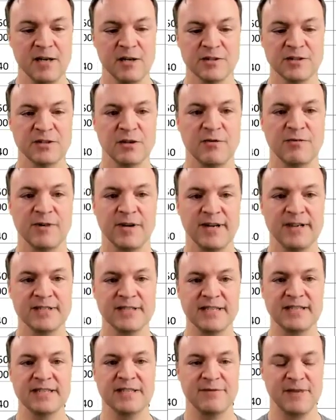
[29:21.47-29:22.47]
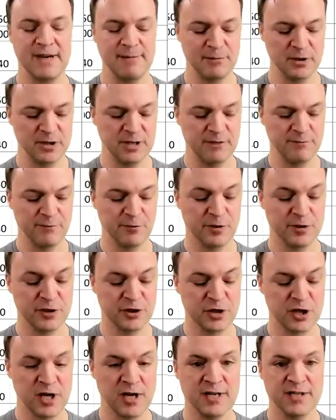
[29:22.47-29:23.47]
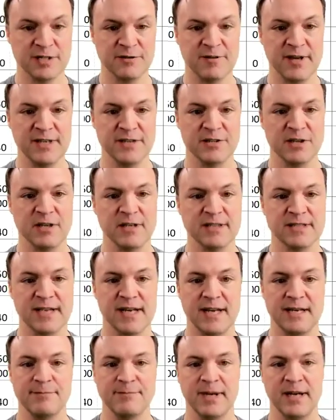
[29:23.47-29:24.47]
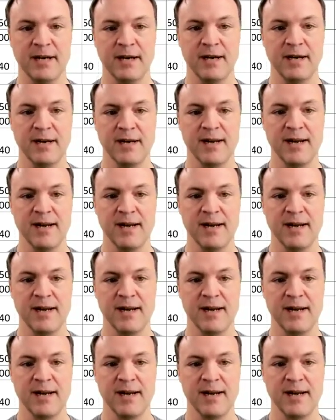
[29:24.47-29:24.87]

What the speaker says: so for instance, if I'm looking for charts, if I start typing,